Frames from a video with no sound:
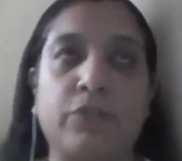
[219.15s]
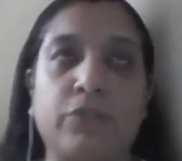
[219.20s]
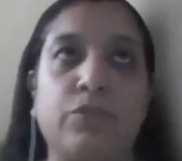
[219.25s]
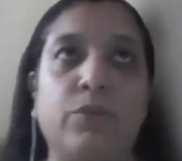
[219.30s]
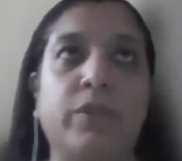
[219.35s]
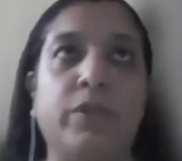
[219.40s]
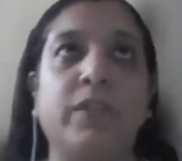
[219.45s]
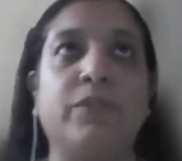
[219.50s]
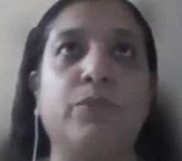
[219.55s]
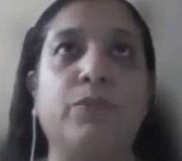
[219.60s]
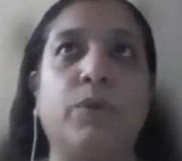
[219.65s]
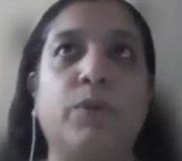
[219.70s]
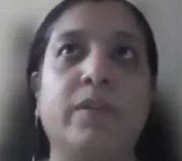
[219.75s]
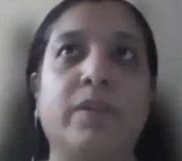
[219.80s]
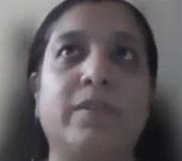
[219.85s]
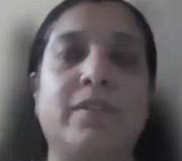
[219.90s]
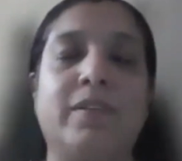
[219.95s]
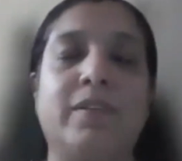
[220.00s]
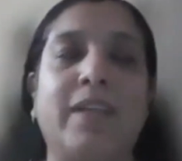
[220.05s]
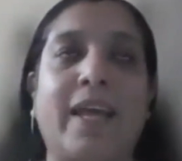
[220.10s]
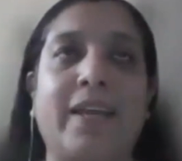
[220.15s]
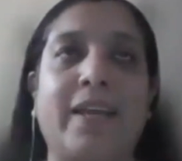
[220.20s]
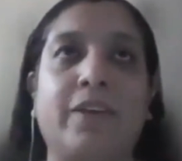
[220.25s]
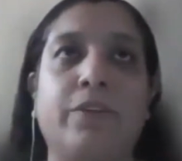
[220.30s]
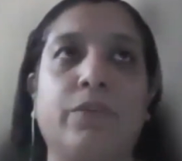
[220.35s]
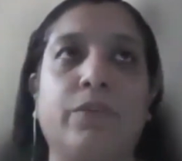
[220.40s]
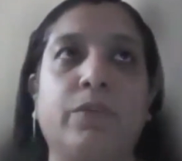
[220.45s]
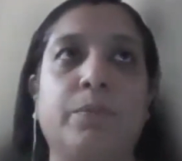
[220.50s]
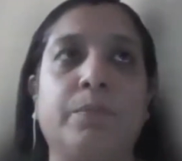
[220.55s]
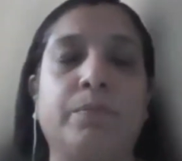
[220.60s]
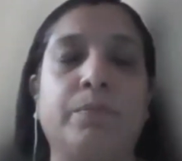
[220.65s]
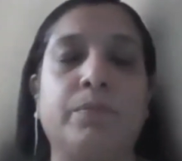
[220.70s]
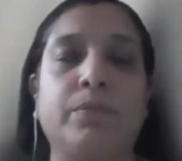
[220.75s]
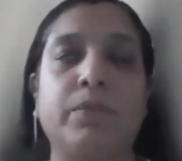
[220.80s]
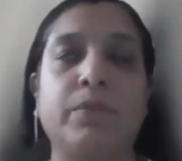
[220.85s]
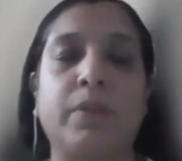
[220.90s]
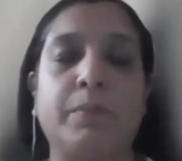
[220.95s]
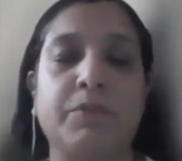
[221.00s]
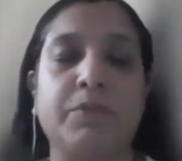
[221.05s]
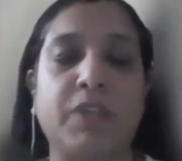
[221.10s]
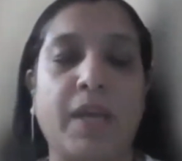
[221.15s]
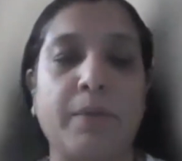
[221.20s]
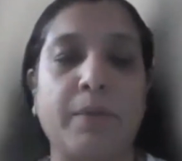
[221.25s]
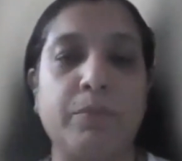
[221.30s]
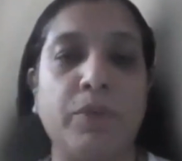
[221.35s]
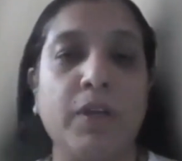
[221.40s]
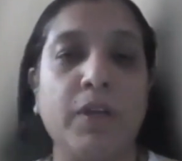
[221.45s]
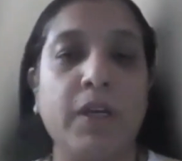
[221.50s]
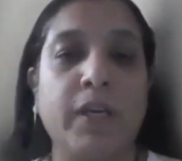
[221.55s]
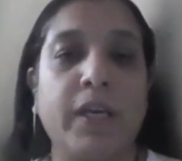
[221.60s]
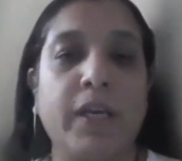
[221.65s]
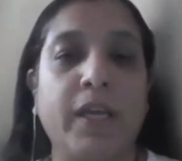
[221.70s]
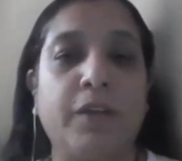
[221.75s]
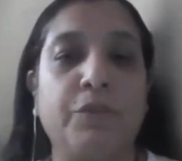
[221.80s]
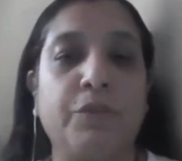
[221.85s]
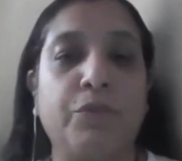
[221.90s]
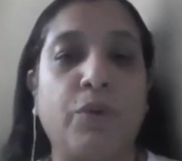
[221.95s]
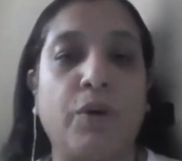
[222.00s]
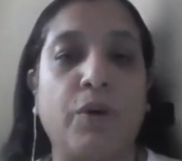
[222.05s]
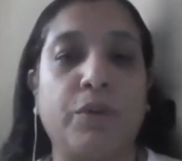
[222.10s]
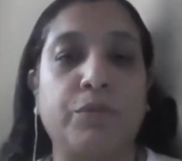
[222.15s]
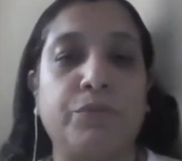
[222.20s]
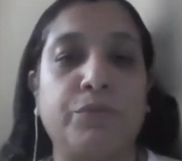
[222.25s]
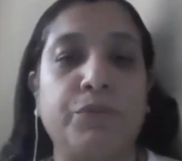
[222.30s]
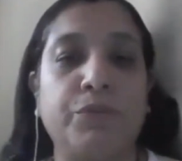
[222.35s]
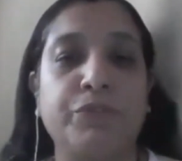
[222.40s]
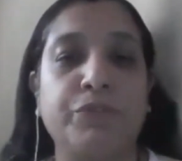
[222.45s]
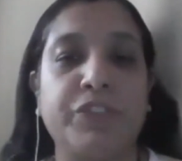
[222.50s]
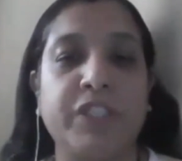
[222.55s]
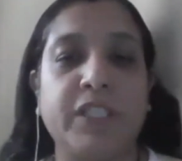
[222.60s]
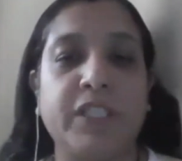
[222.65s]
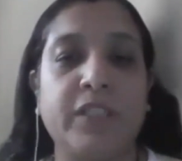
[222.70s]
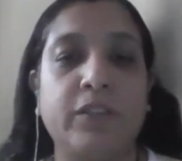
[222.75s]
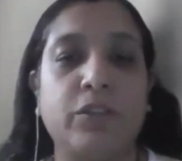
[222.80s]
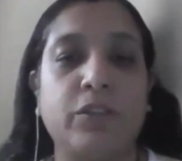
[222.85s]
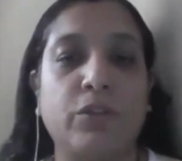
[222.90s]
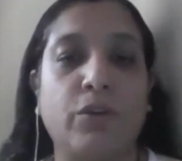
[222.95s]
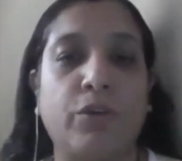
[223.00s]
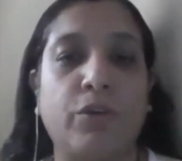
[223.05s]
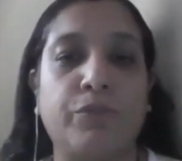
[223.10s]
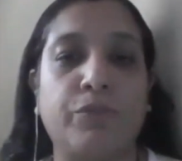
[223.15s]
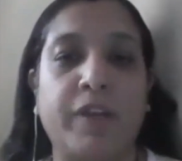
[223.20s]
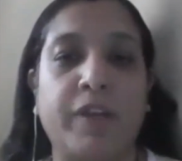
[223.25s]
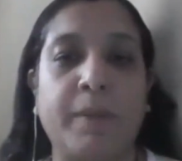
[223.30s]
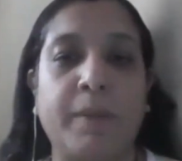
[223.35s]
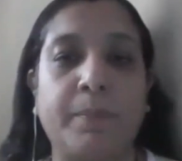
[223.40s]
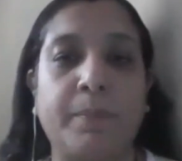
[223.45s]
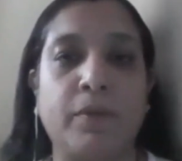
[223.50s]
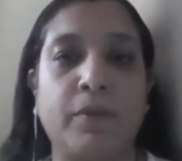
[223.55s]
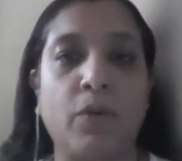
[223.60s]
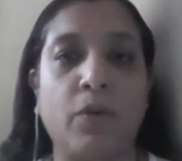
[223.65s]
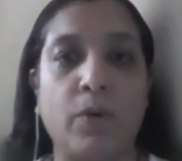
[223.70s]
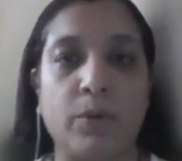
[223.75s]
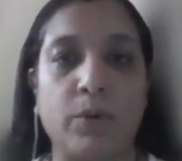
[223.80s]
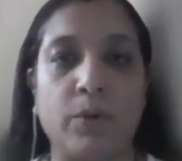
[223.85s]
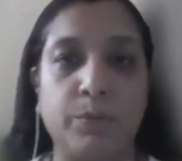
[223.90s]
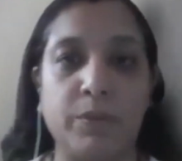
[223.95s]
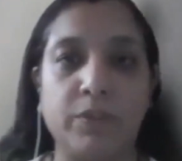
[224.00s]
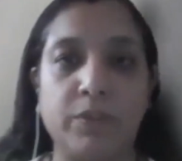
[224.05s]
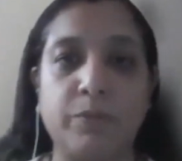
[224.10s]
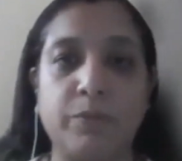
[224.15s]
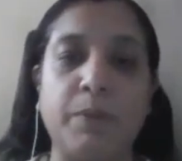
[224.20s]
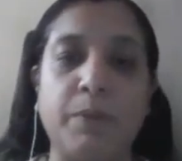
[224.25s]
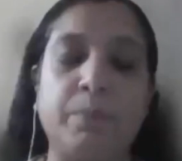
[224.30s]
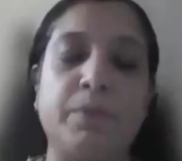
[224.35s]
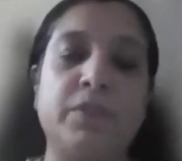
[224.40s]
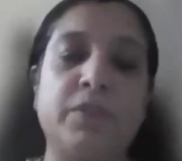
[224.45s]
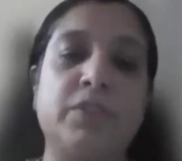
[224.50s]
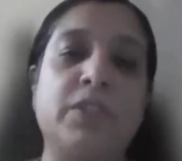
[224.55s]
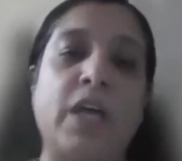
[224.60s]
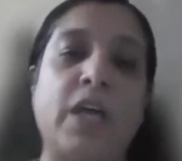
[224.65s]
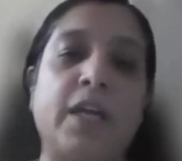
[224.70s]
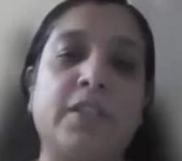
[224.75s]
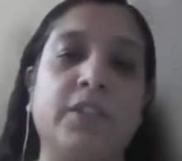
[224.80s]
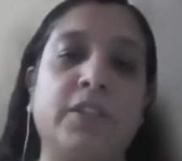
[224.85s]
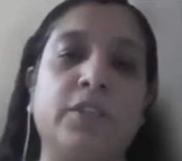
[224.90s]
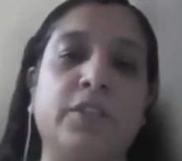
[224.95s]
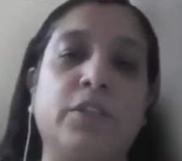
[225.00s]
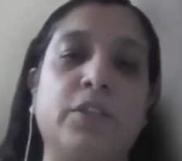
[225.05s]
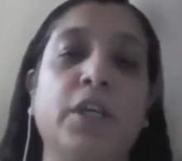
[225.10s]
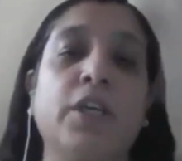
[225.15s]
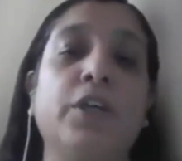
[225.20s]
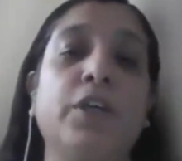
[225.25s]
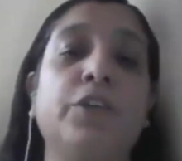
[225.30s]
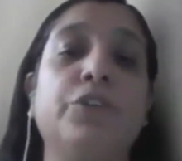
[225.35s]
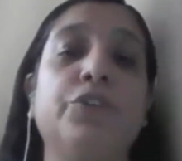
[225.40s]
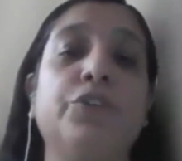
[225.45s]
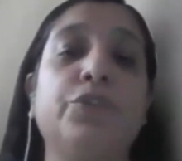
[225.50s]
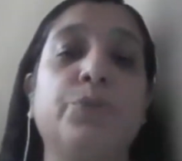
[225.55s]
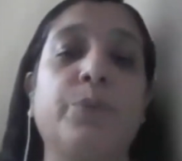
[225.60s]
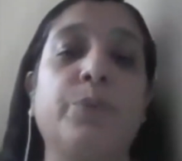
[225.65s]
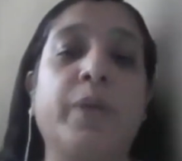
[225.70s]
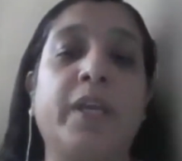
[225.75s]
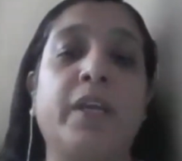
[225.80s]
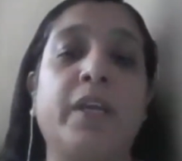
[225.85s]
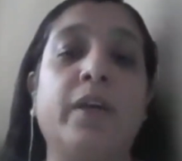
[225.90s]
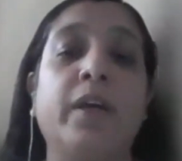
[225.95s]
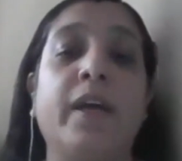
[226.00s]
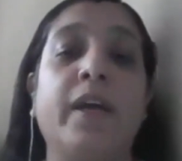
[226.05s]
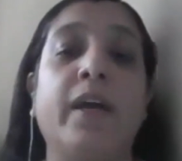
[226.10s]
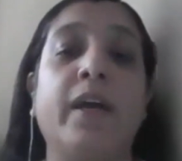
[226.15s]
So it was like, sometime in on 15th of April onwards, people started doing